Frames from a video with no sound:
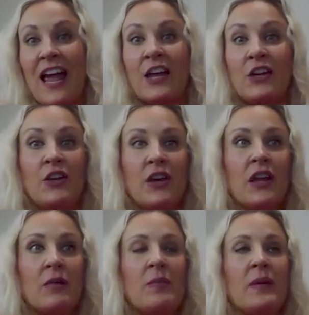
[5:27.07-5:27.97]
And
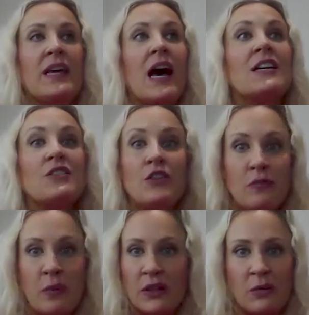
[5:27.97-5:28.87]
because
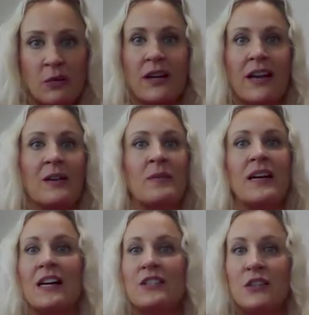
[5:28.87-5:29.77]
you've put the work in and
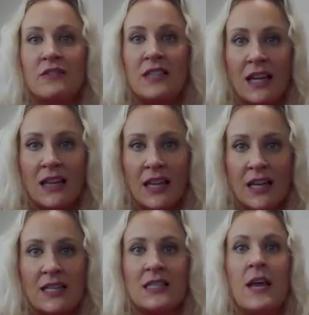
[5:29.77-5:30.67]
because you've done
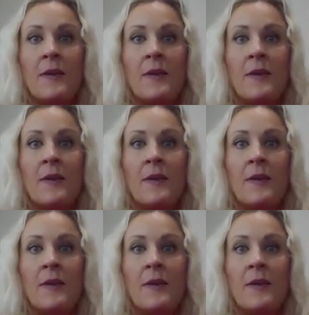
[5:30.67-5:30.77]
this